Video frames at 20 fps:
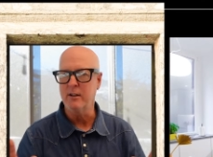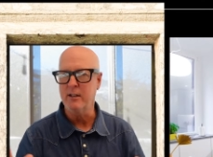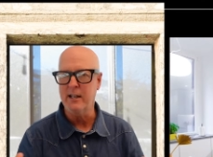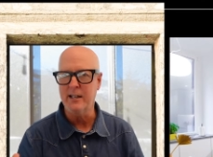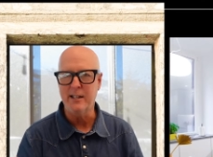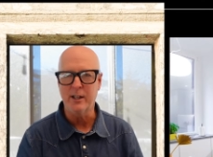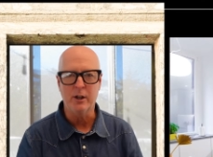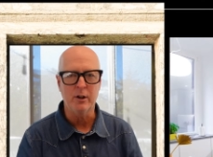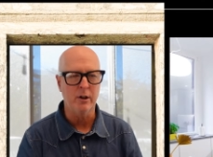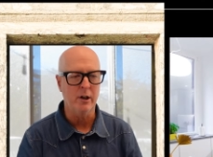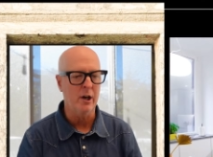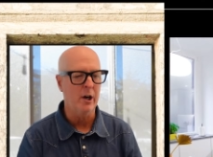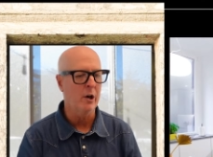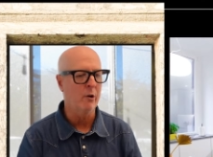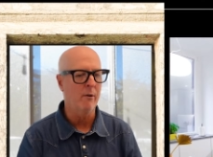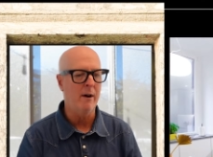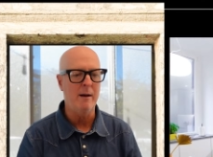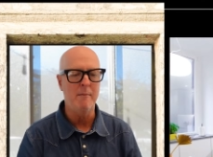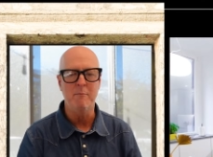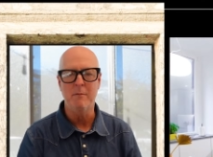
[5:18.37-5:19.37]
you need to cook a
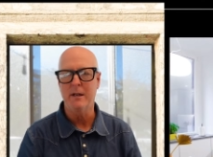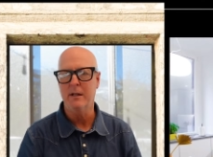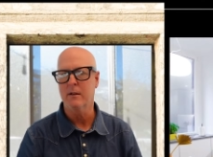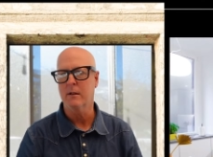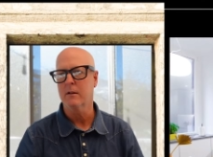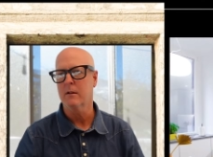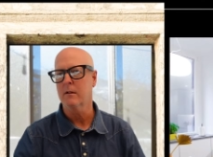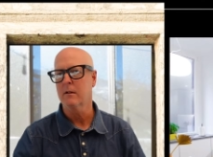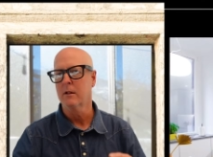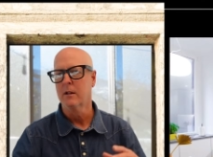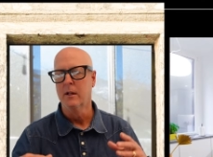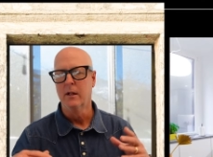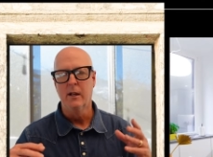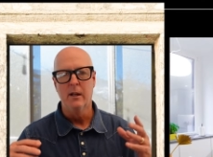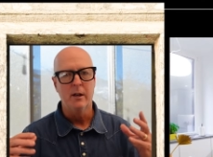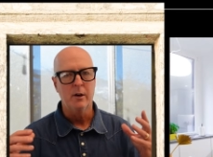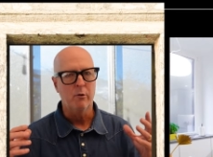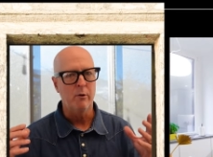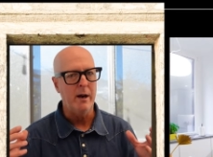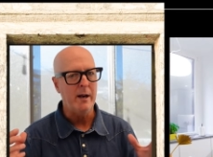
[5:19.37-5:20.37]
great meal,
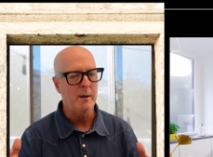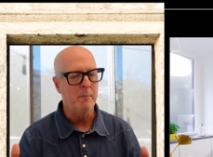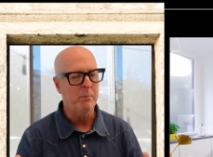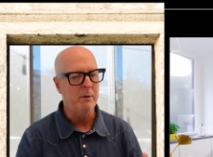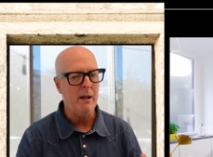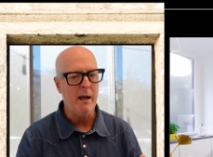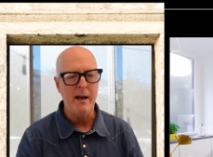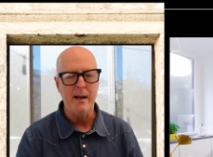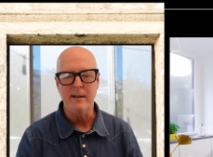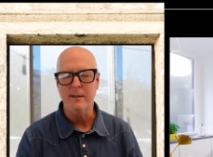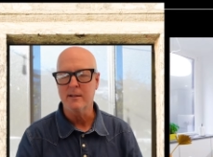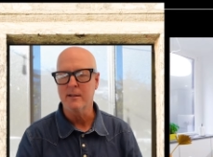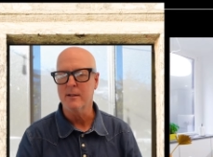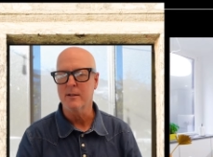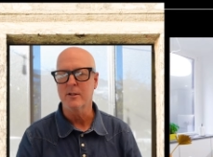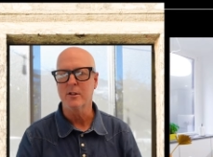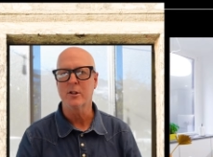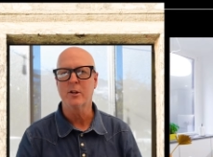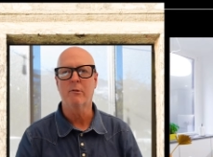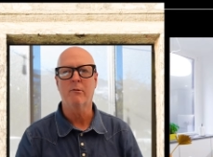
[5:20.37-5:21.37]
great
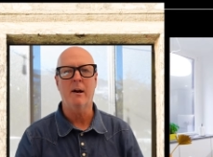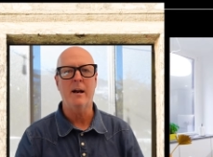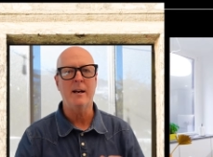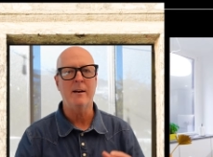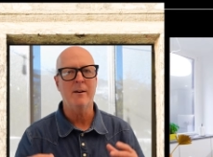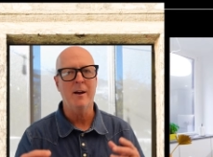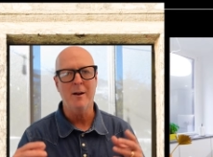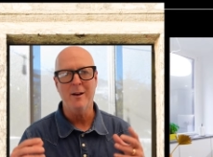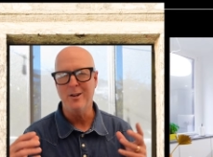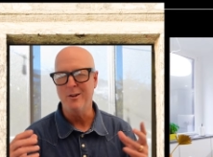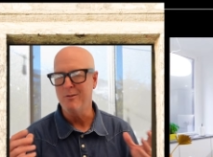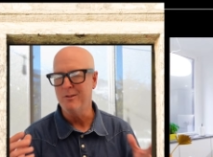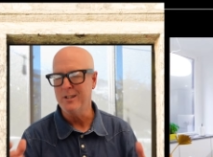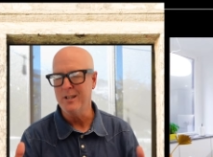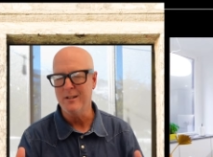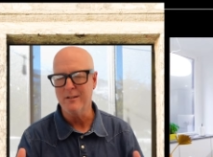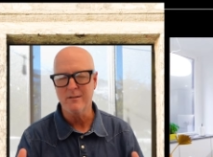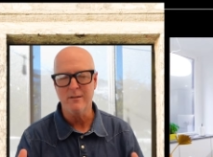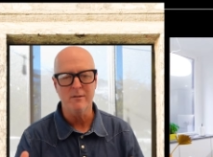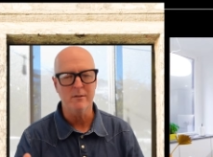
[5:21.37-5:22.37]
appliances, great
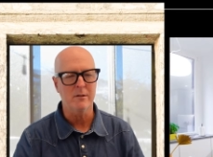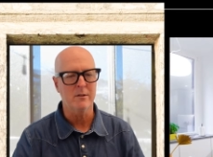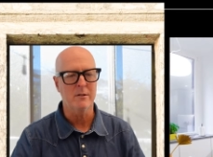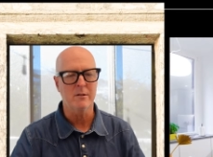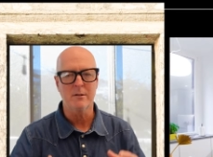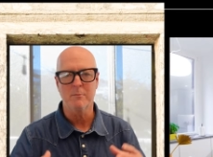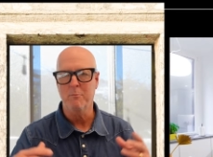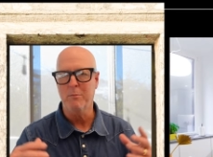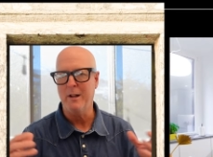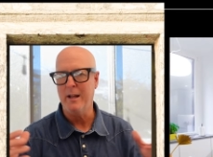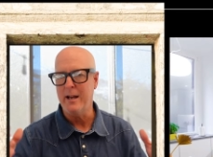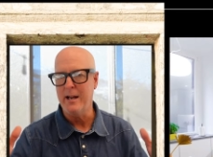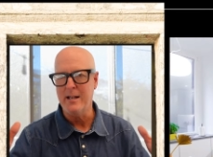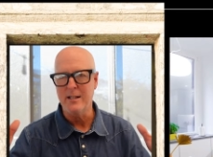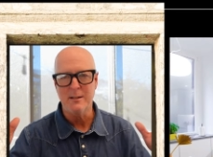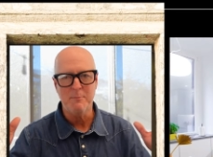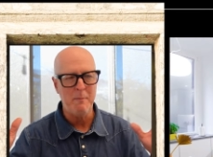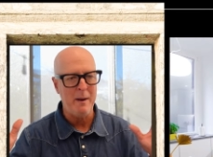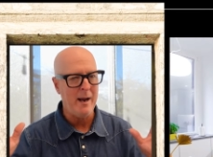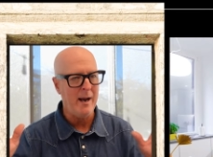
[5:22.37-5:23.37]
utensils,
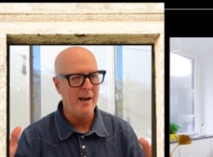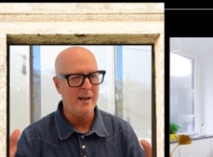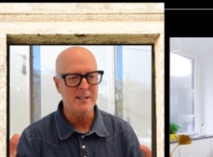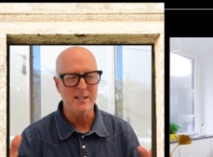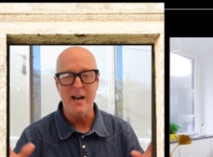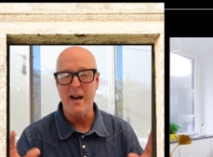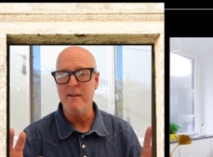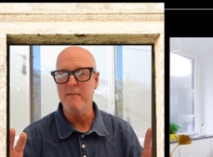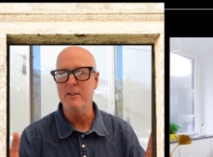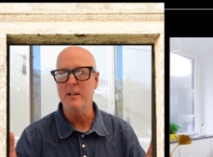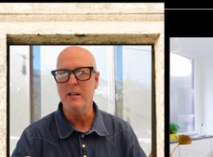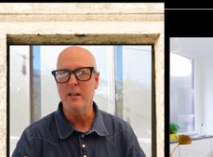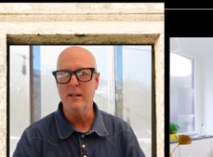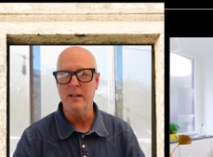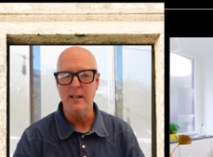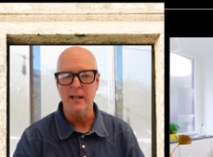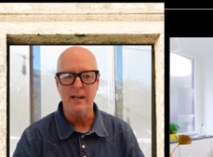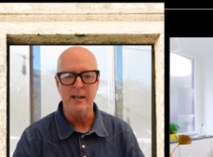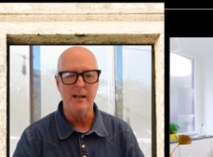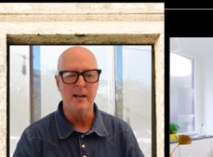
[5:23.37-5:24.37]
plates, pans, everything you
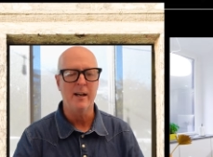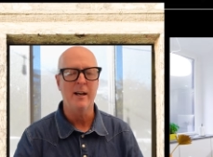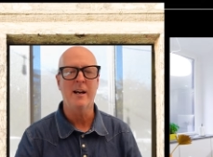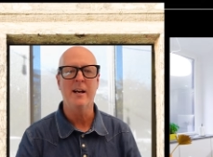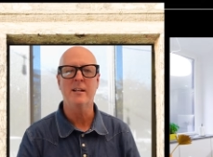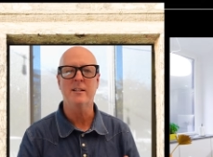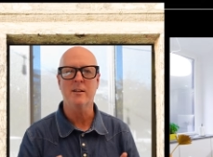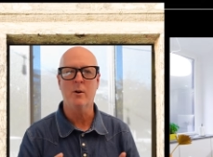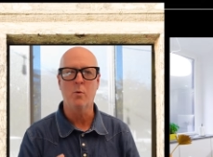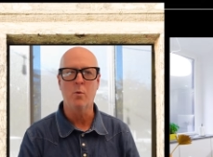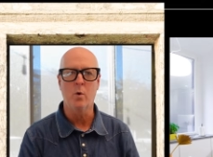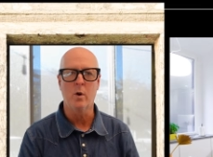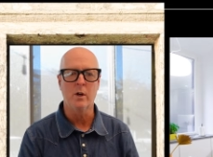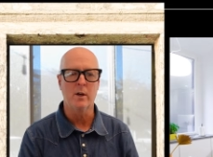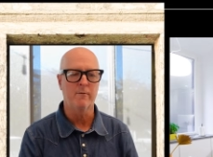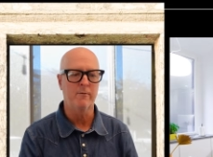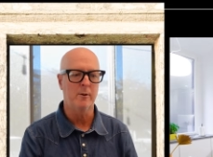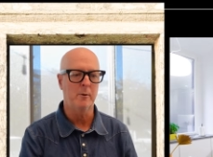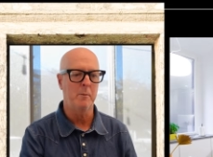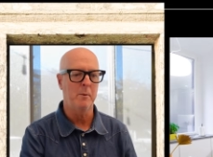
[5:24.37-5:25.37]
need. It's a
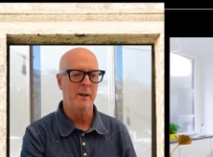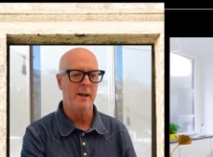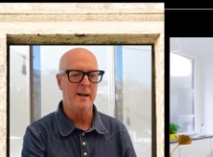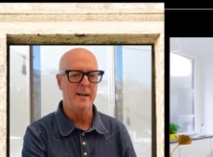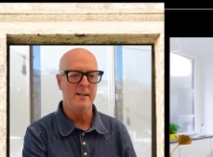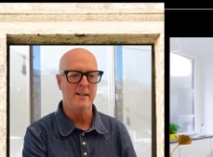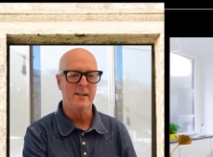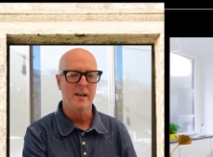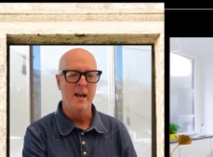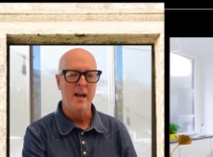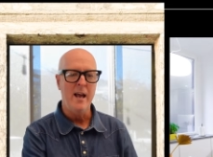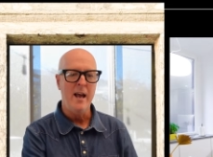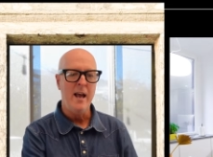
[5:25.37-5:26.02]
wonderful place.